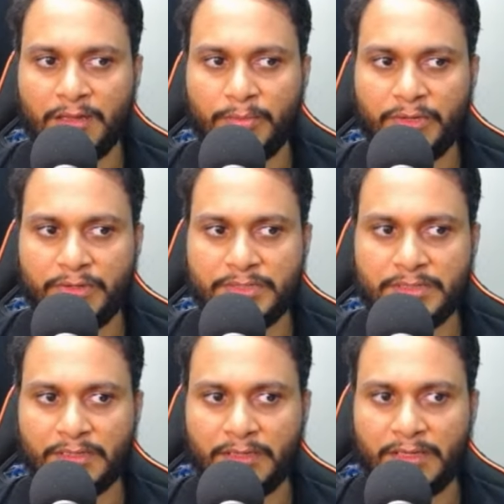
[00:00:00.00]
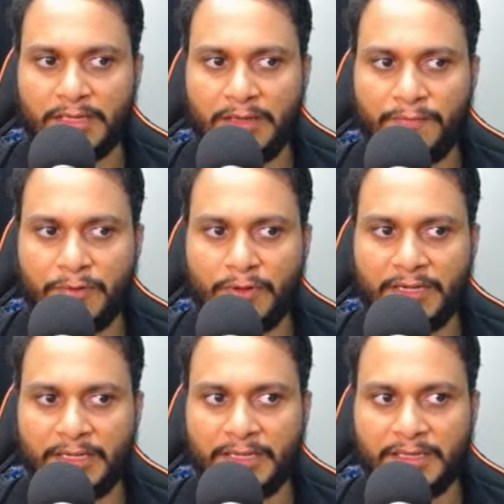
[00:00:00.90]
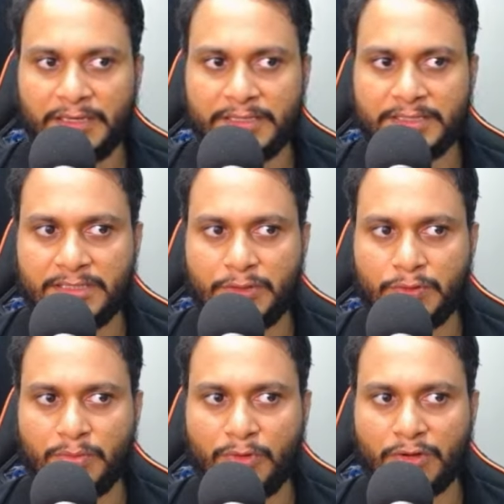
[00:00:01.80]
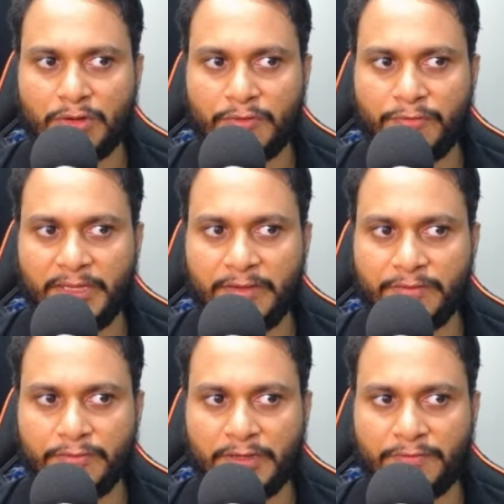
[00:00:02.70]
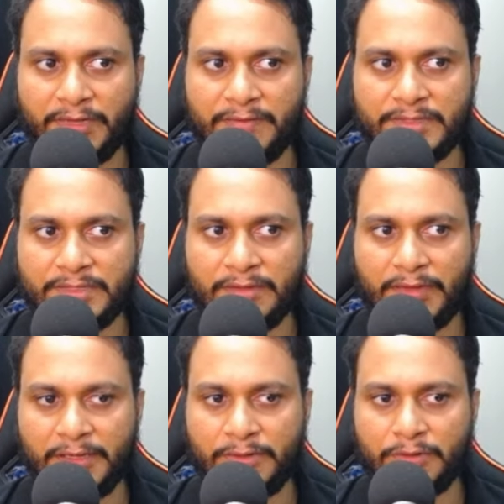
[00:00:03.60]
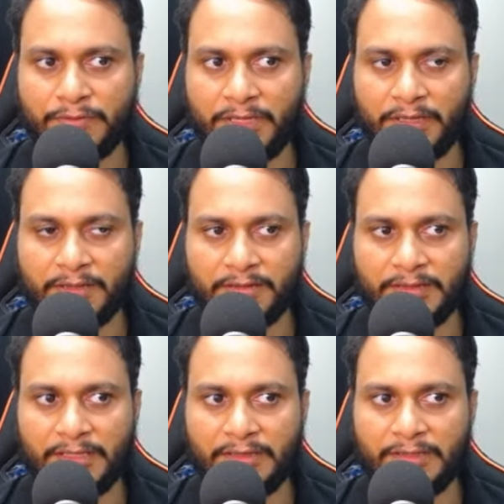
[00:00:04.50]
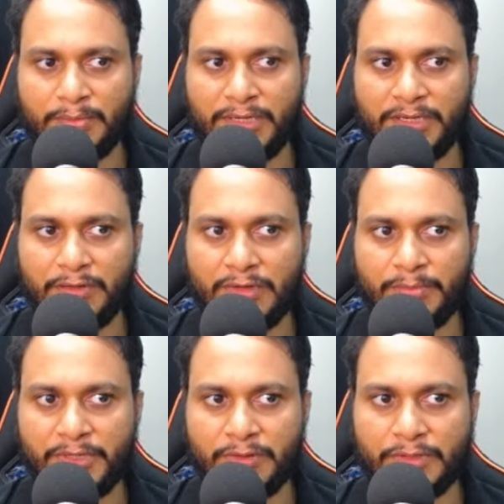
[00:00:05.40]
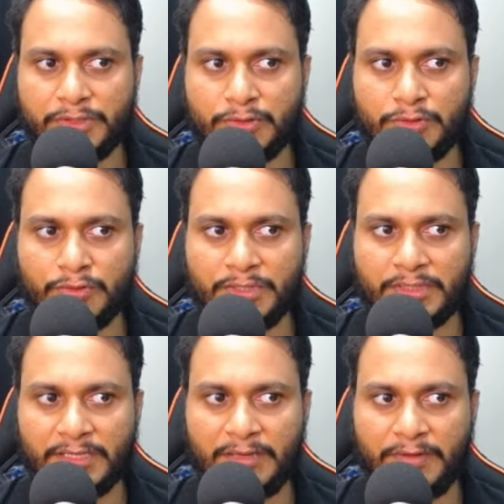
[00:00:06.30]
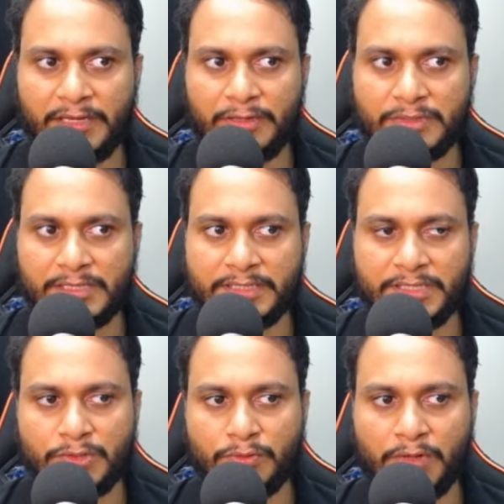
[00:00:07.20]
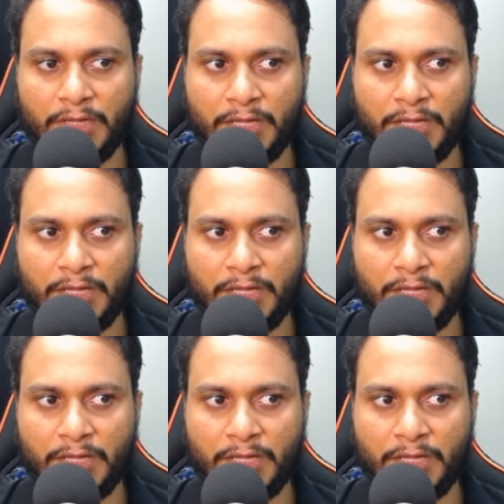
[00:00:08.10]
Because if you had taken, let's say, 2 mod of 5, where 5 is the value of k, then the remainder will be equals to 2. Here a value is, let's say, 2.